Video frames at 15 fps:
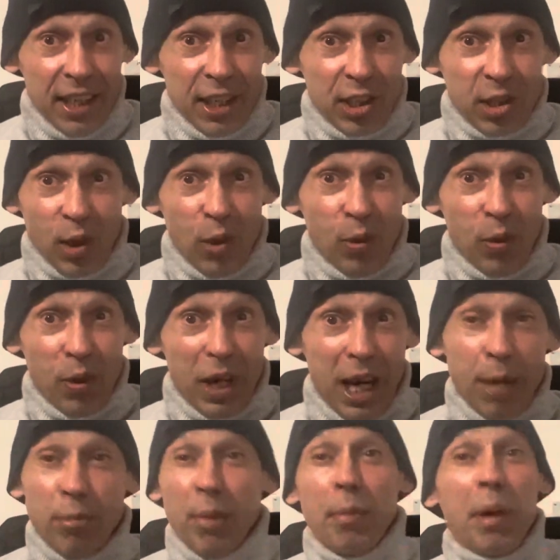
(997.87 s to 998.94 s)
So
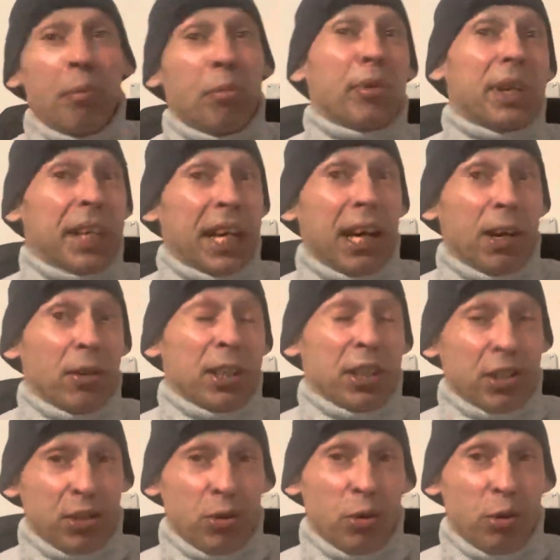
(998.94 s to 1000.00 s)
I'm remembering now this
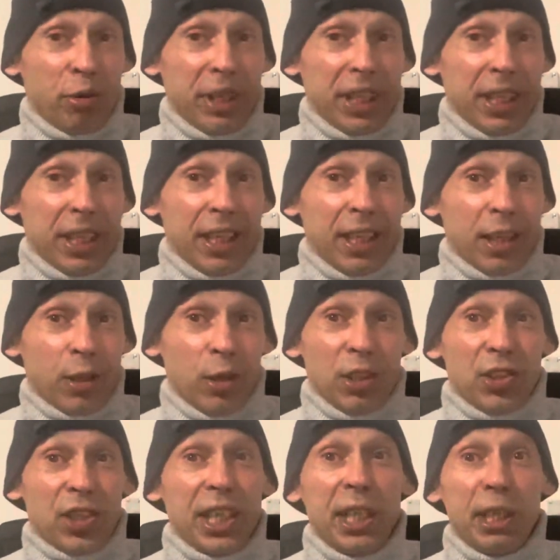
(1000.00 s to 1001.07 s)
story
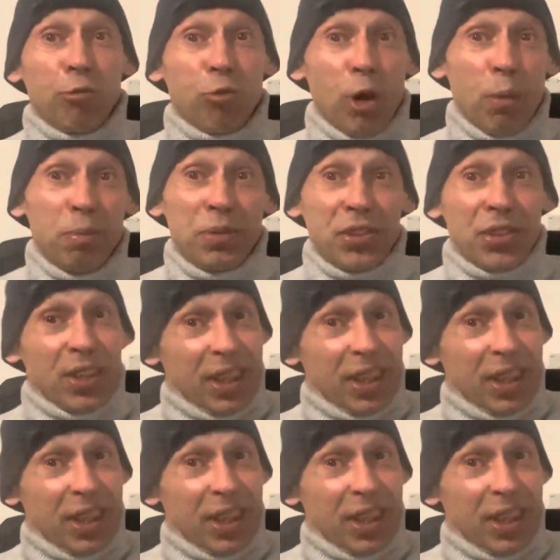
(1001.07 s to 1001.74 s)
because he robbed